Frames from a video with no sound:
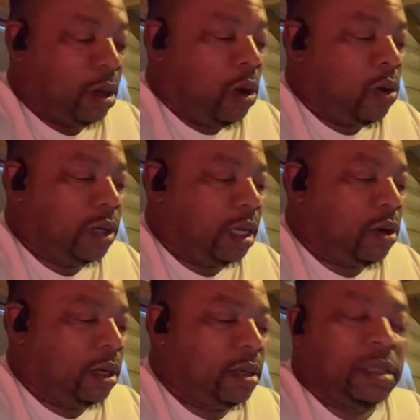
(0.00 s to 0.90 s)
Oh,
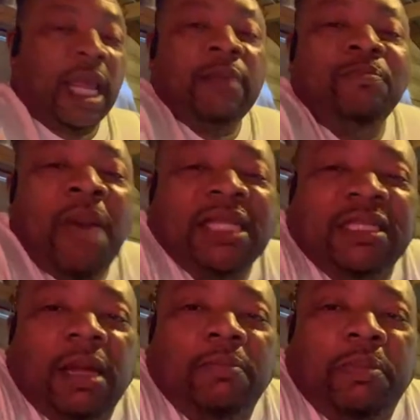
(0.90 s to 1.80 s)
they messed
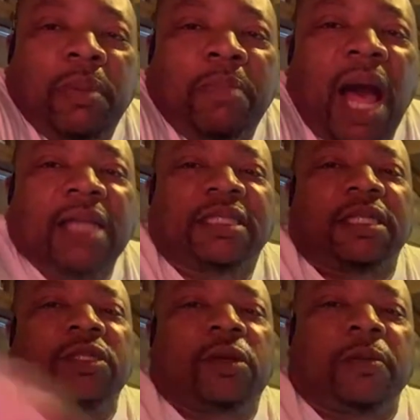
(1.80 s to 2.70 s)
up
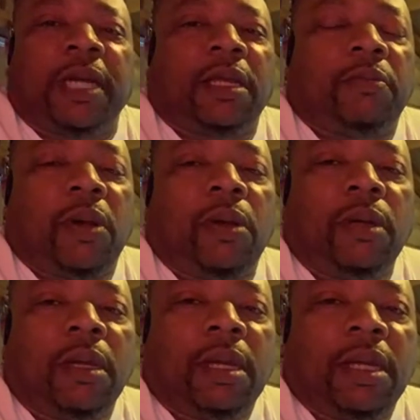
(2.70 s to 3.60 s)
boxes already, bro.
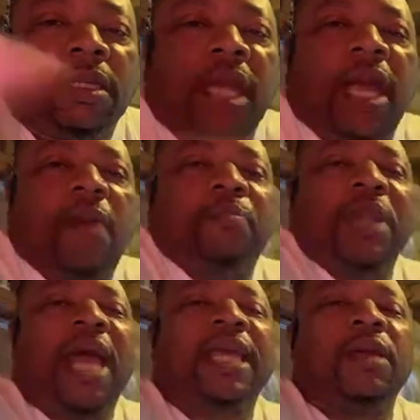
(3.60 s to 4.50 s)
They got
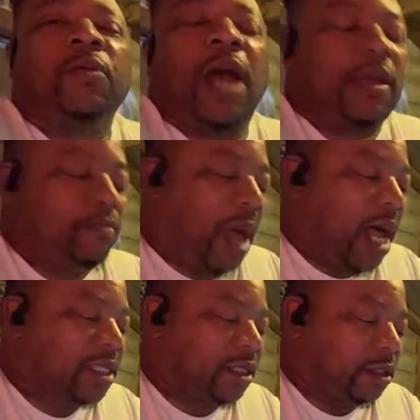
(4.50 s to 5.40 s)
black and white
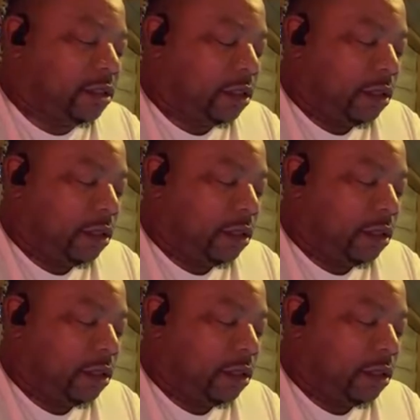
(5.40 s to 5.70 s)
boxes.